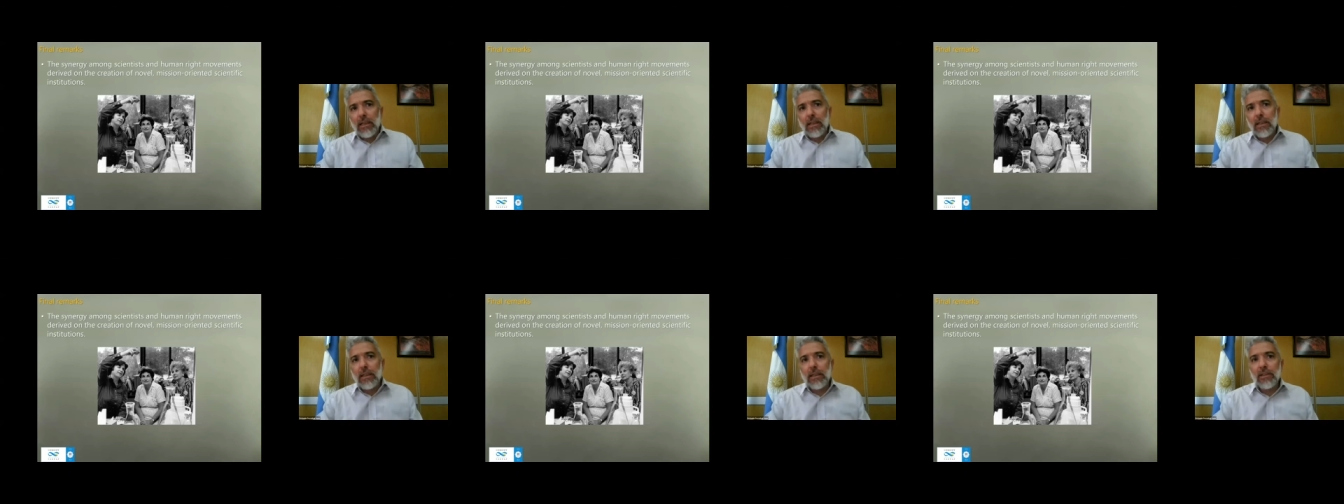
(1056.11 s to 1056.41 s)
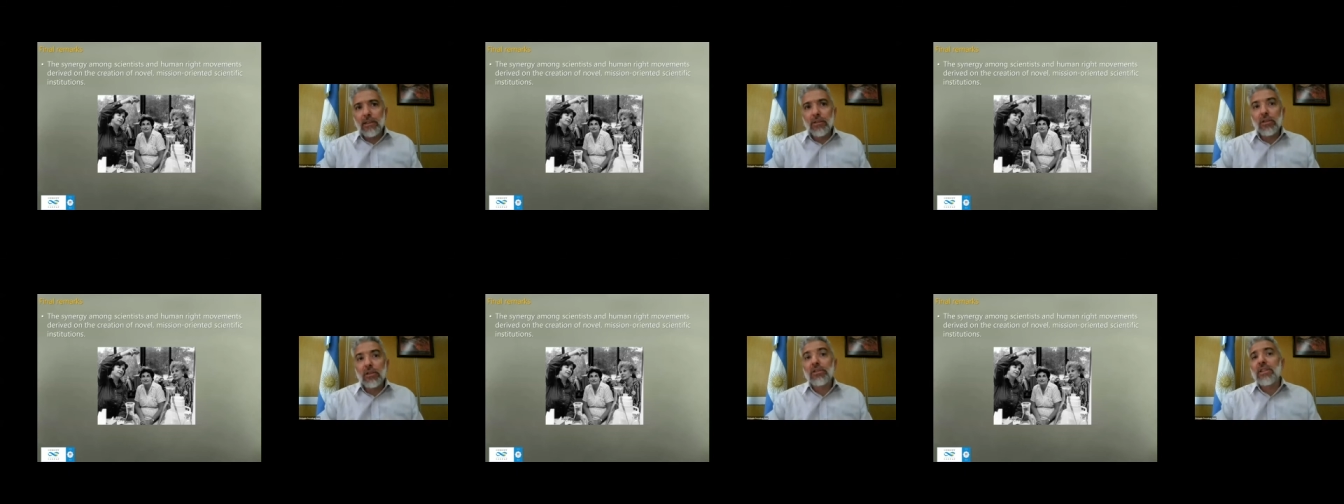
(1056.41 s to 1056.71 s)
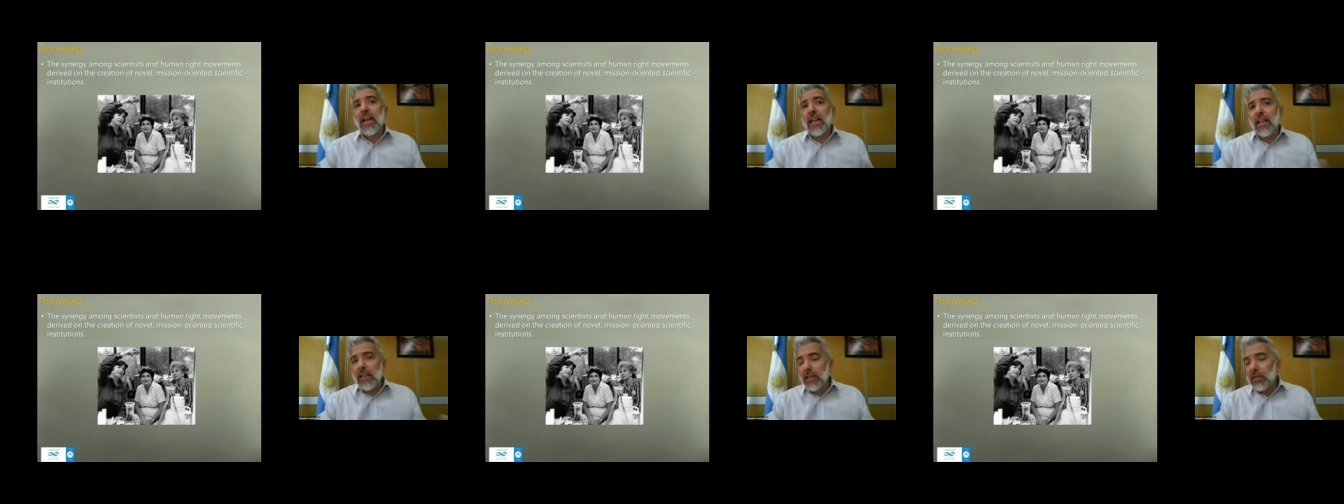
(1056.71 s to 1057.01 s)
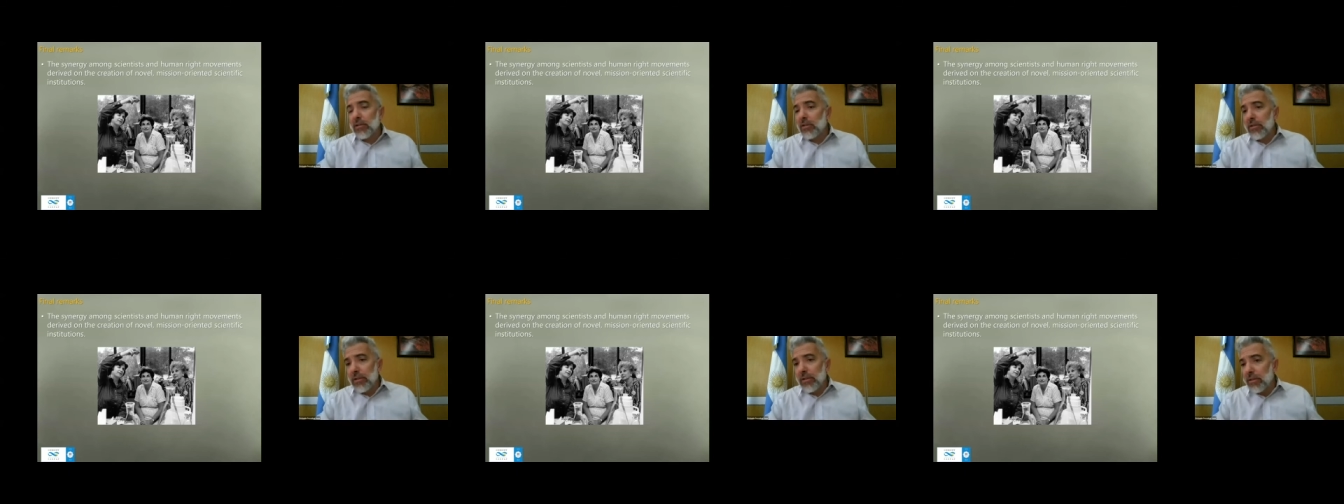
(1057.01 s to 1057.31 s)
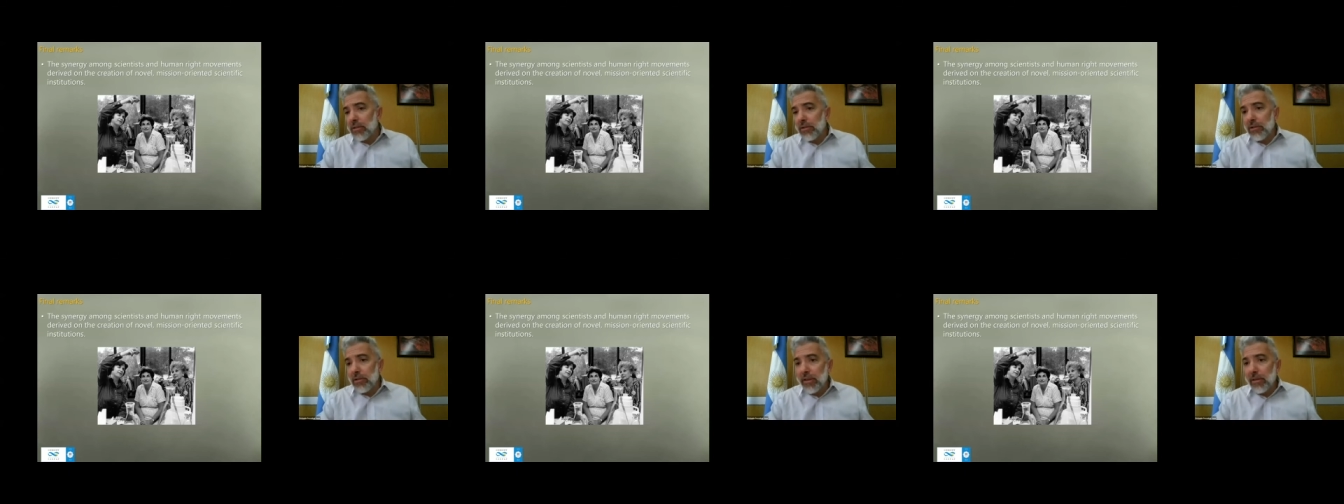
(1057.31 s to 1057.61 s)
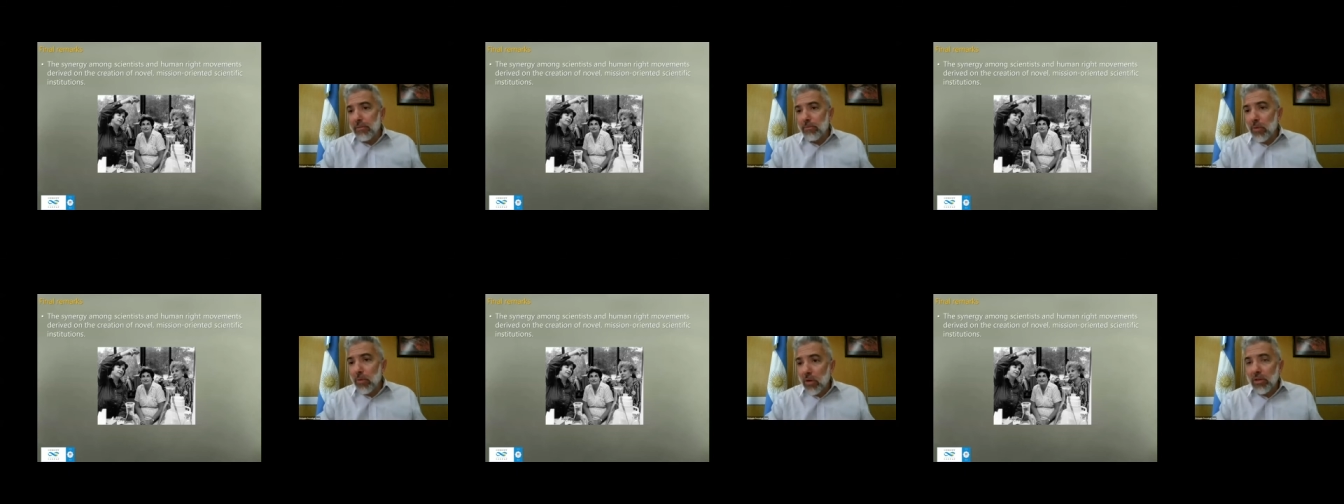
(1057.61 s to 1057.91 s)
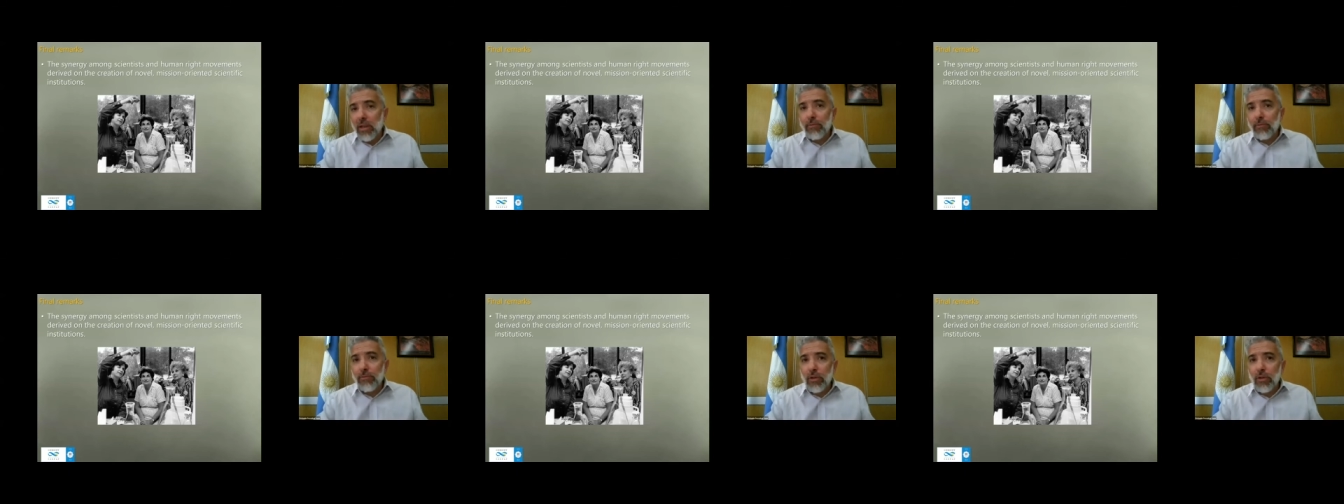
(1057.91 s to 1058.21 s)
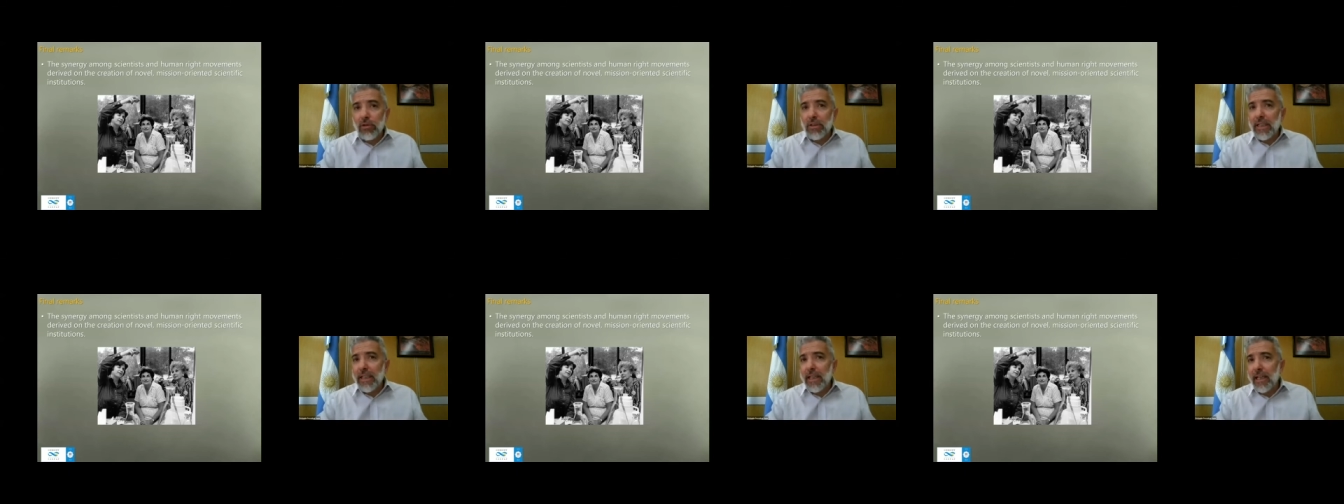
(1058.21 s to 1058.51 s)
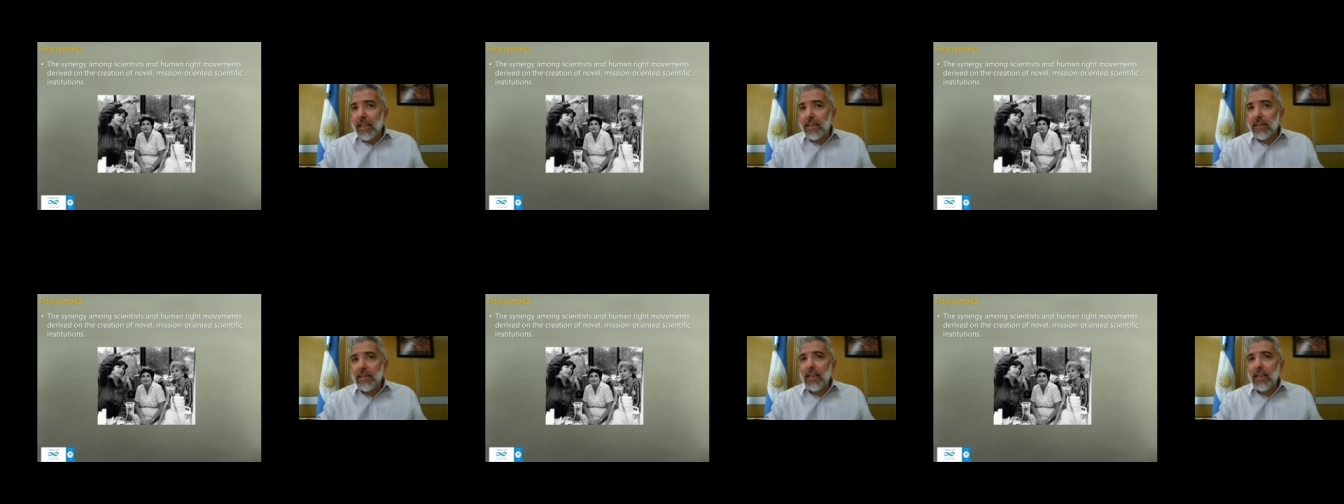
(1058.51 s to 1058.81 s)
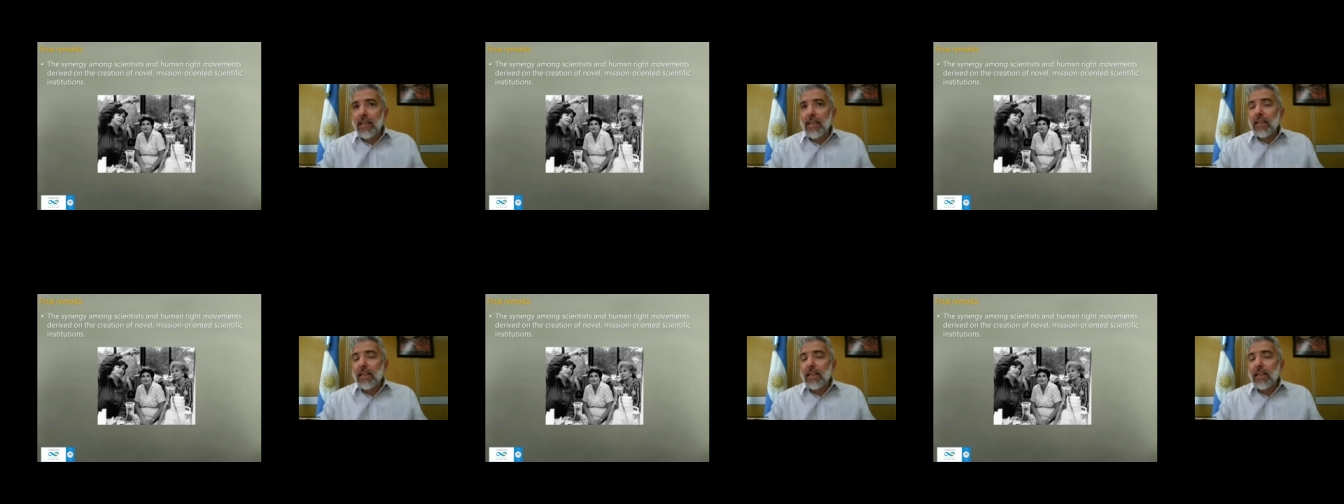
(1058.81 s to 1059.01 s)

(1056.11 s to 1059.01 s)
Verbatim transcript: uh, sustained du during more than four decades,